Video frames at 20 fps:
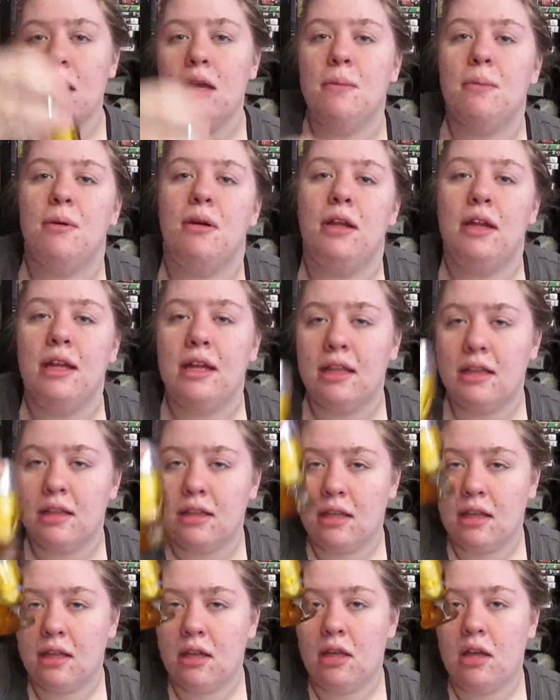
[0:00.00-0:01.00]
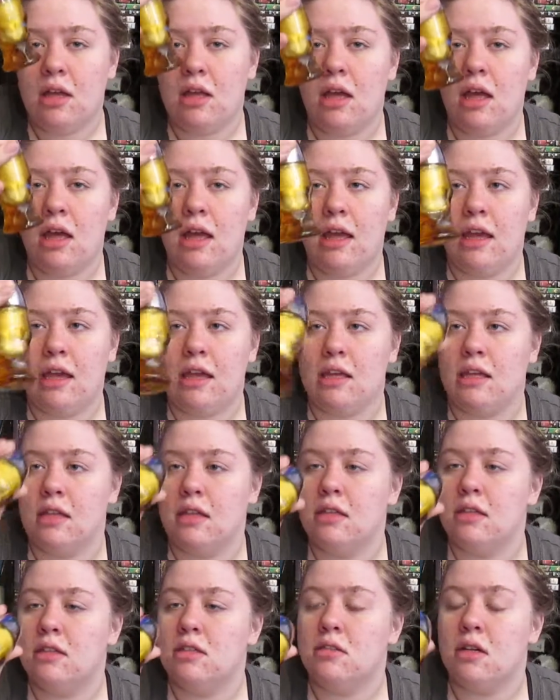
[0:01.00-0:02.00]
put it in a
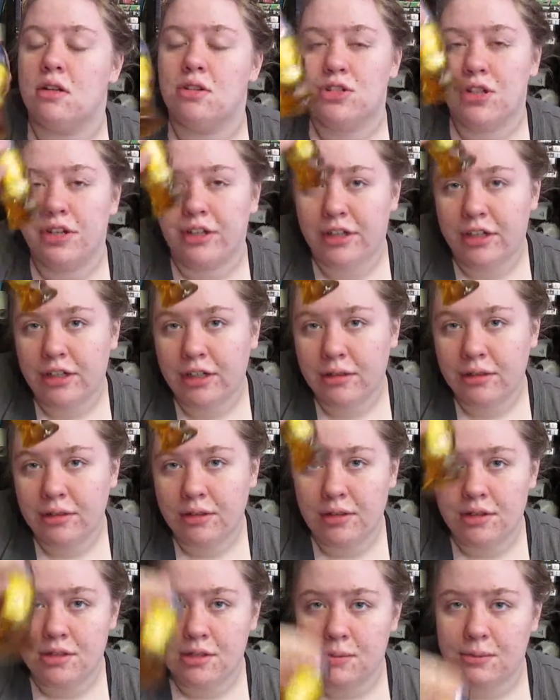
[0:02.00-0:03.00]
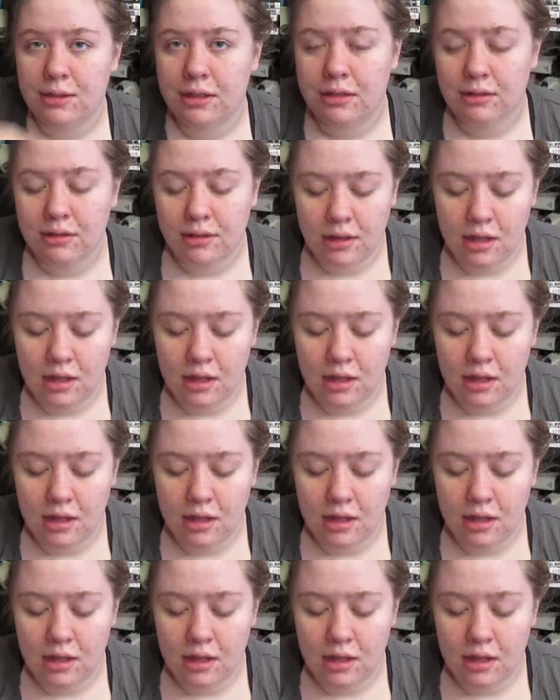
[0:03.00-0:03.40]
salt shaker or something,